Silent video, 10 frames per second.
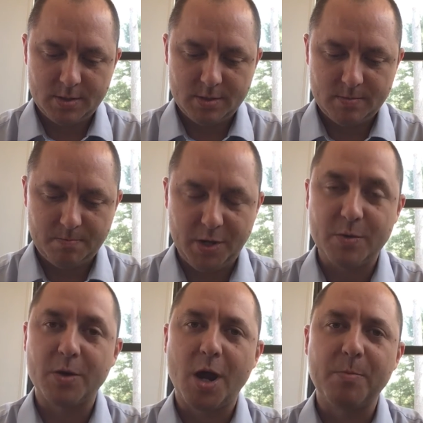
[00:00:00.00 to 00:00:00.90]
Been to
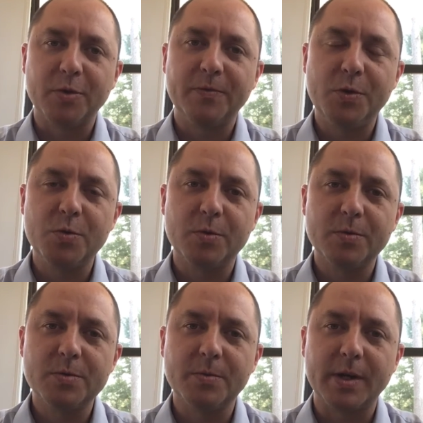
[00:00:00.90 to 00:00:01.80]
a couple of
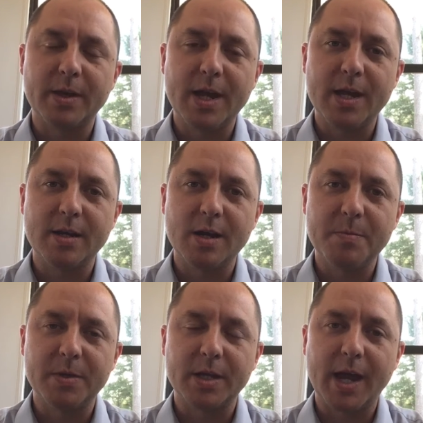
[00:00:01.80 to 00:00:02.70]
funerals where they ended up
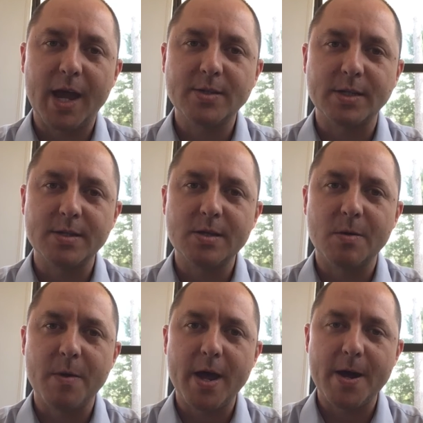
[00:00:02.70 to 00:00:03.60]
in the casket
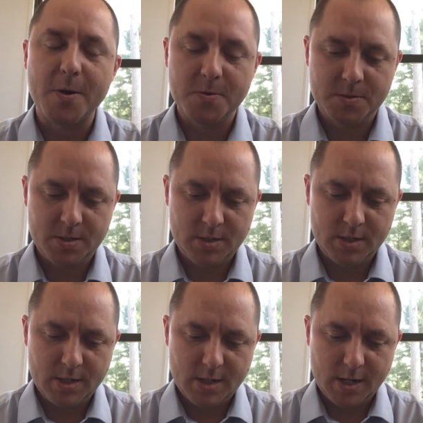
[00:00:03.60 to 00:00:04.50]
somehow.
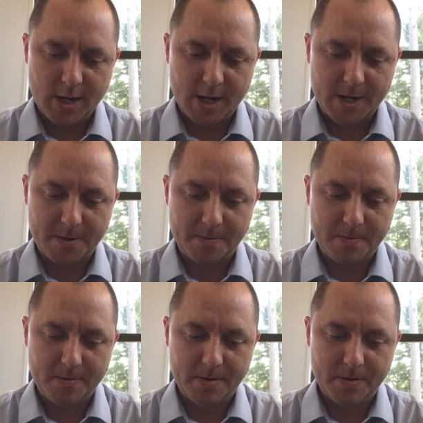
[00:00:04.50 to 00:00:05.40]
Uh,
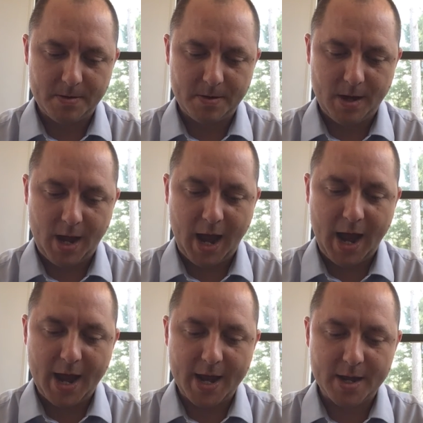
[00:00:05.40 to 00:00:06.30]

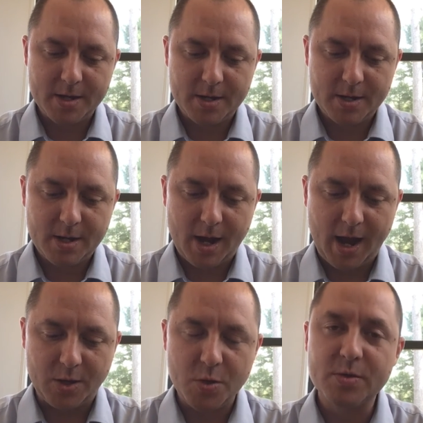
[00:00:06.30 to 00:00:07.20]
I I
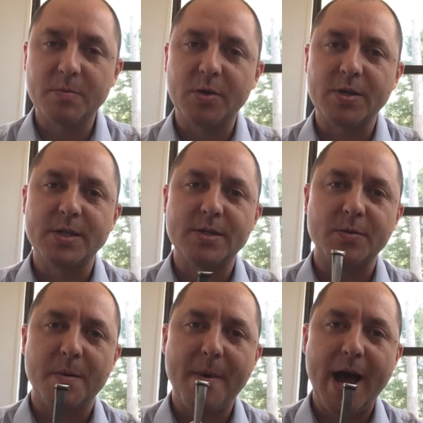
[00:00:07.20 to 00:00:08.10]
use them because it's a
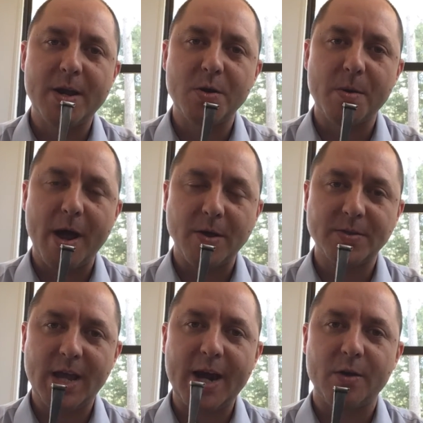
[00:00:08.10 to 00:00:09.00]
reminder about
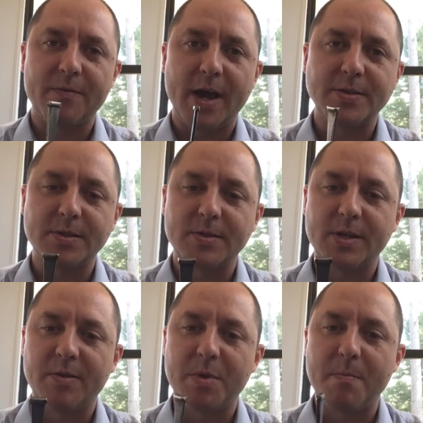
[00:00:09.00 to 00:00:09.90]
sacrifices that
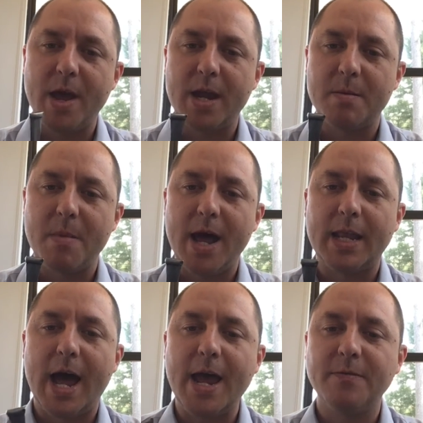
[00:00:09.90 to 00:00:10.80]
have been made in my
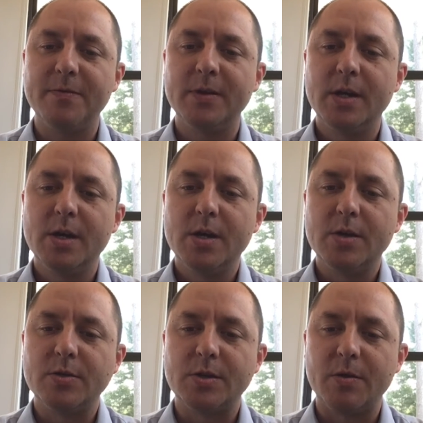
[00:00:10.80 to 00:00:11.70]
life,
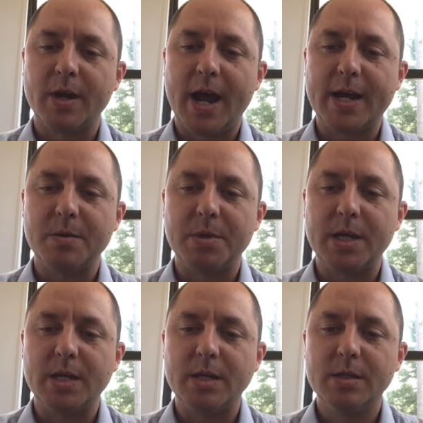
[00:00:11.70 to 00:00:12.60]
so that I could be